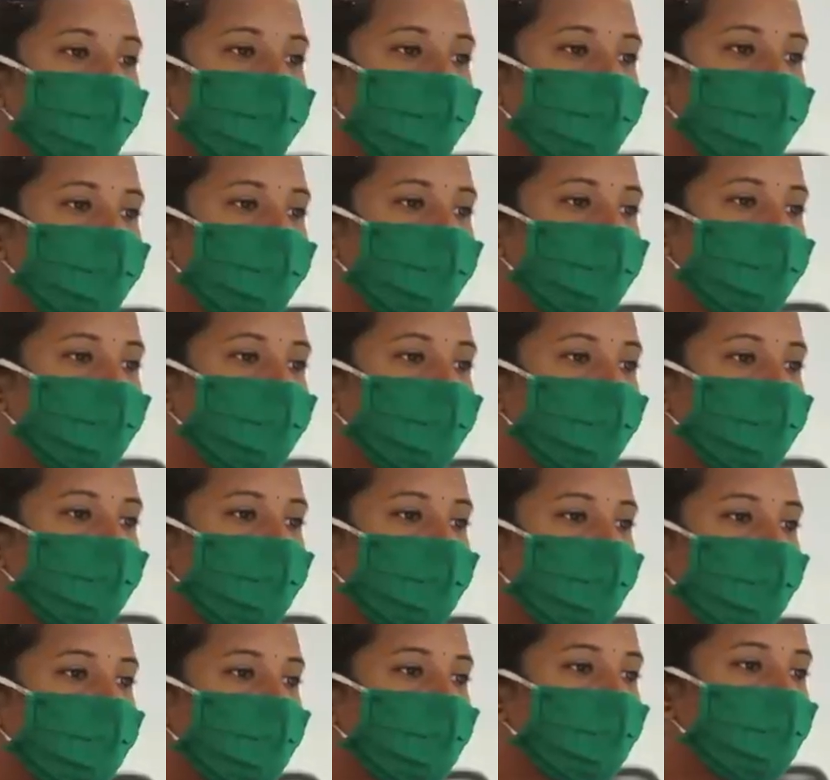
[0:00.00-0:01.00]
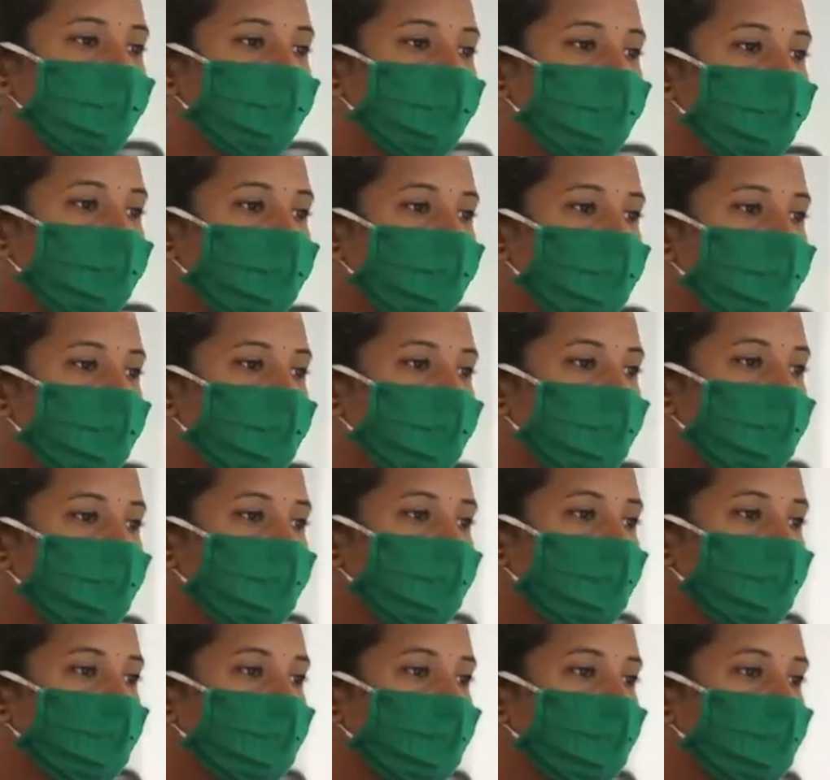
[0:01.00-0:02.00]
hours by seven without any fear
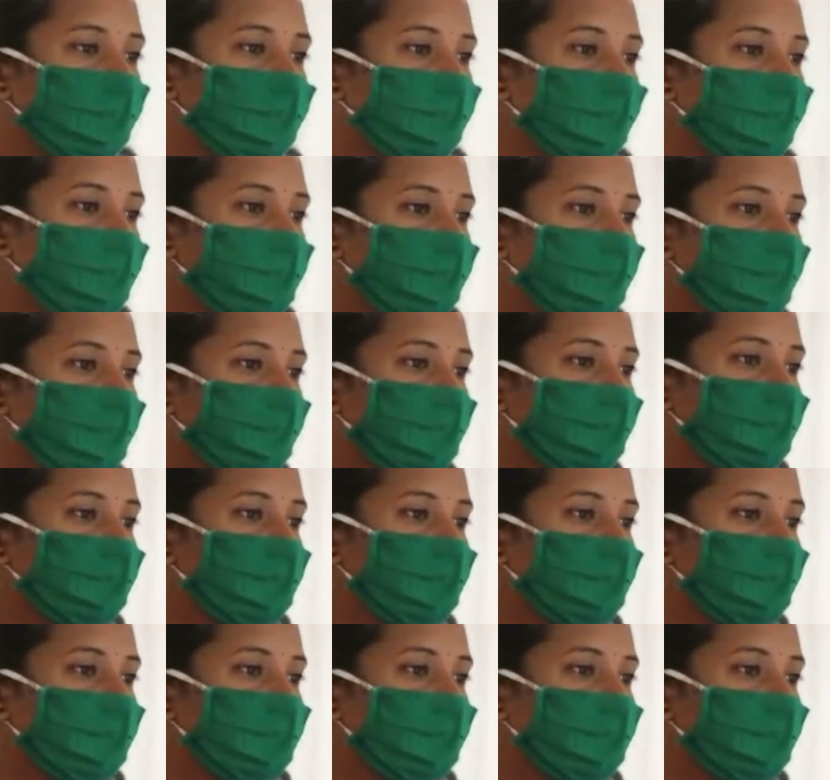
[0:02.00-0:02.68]
of anything.